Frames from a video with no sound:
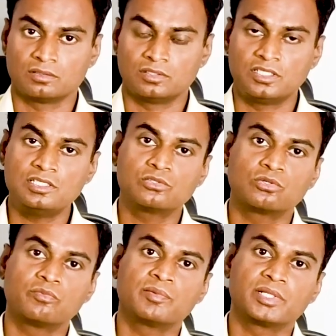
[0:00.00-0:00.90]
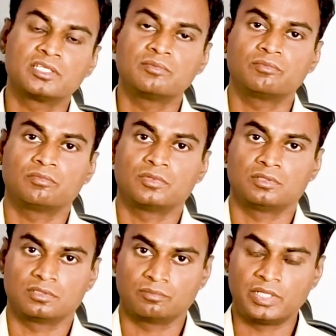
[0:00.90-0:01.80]
these homeopathy
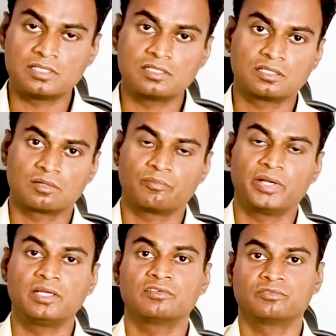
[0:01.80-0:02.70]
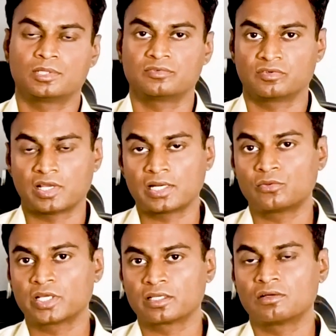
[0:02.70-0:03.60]
medicines are made of
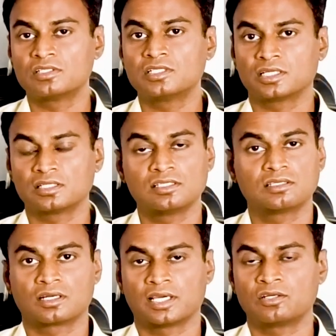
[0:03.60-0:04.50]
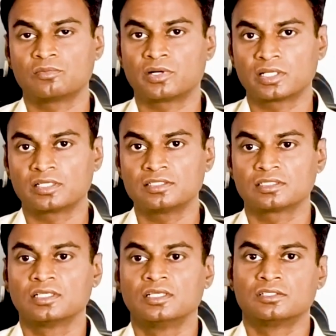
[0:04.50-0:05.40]
nanotechnology, and these are nanoparticles.
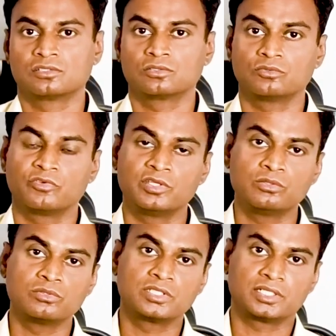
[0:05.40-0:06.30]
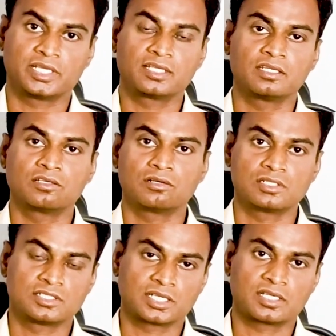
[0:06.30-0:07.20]
So we use the technique
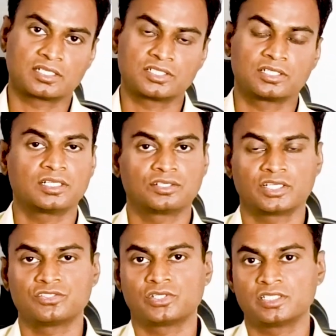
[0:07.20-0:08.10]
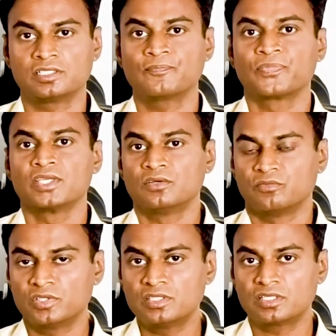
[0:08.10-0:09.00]
called succussion and trituration.
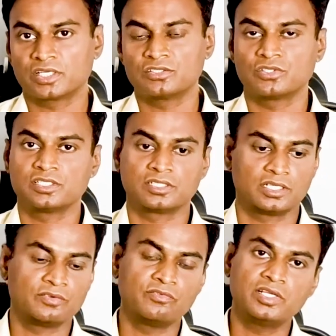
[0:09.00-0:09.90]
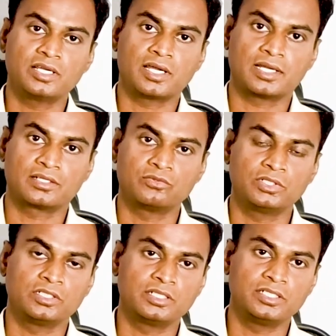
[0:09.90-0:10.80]
With the trituration, every active
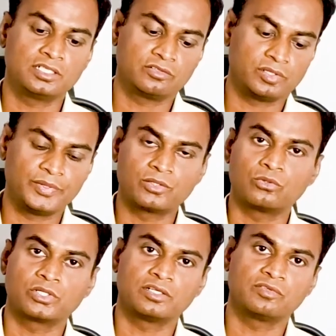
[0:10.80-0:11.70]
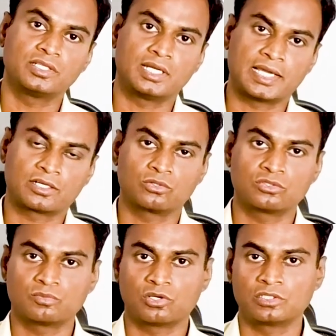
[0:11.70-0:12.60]
ingredient will be coated with the
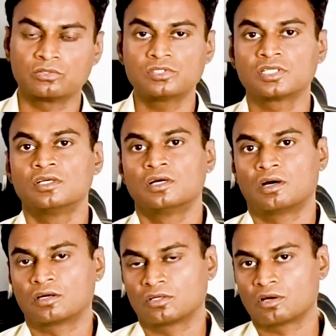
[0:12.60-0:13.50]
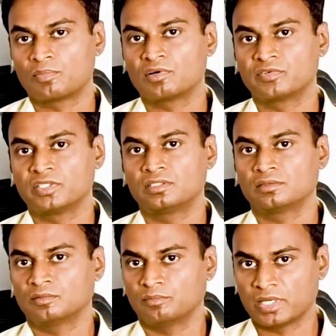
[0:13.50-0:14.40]
lactose molecules. On top of it,
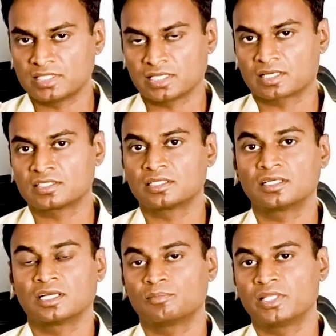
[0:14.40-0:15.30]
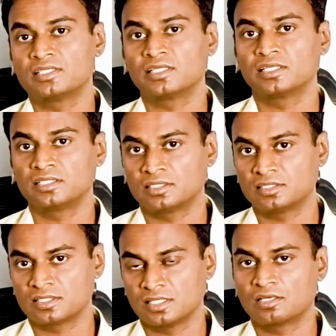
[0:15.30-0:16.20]
by succussion and placing it in
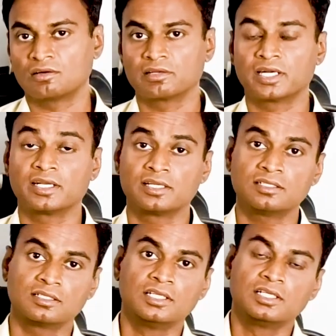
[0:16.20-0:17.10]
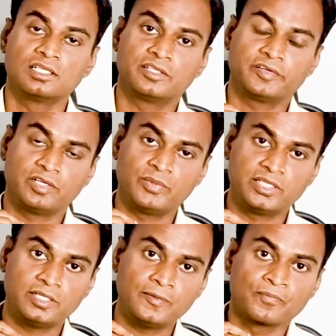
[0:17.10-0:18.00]
a silicon container, there will
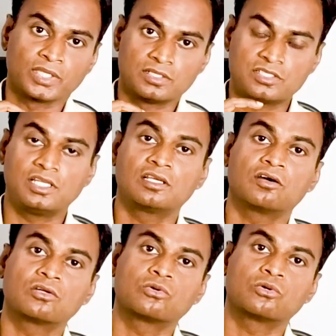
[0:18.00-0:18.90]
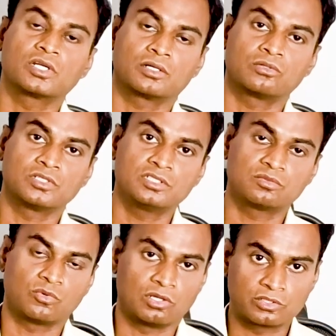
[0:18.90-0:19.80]
be a silicon coat around this
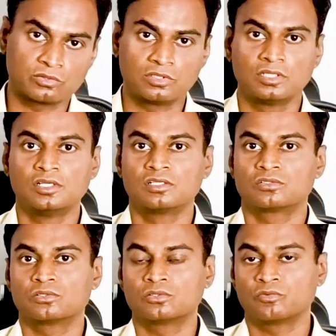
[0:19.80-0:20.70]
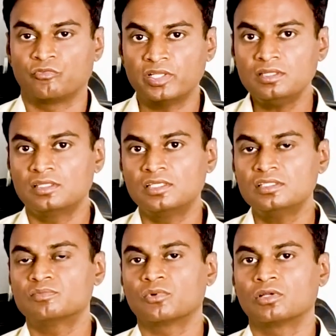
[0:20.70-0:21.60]
molecule. So when
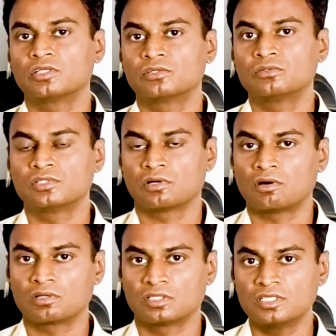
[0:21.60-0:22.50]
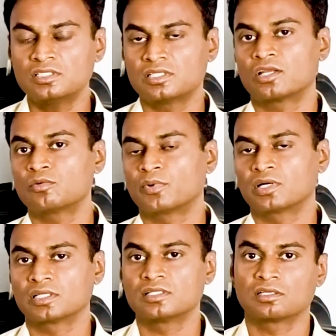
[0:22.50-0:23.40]
these molecules or these
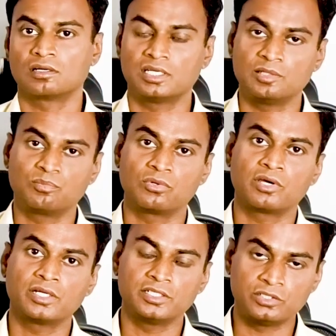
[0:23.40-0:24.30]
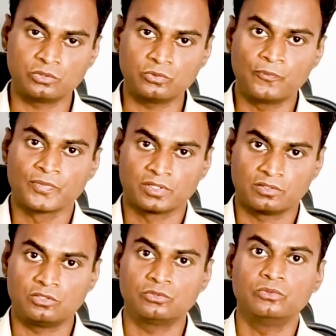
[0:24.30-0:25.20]
nanoparticles are deployed into
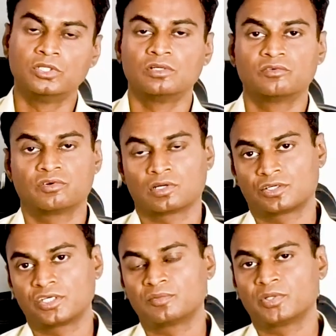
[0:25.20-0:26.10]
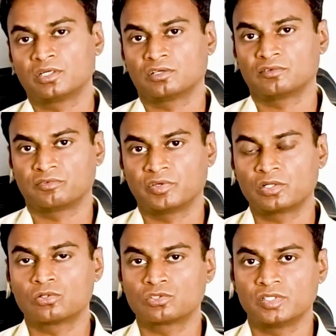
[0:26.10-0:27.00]
you for treatment of
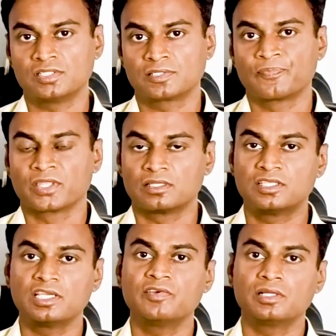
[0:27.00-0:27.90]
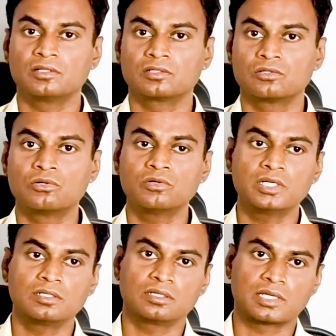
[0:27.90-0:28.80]
varicose veins, they will go and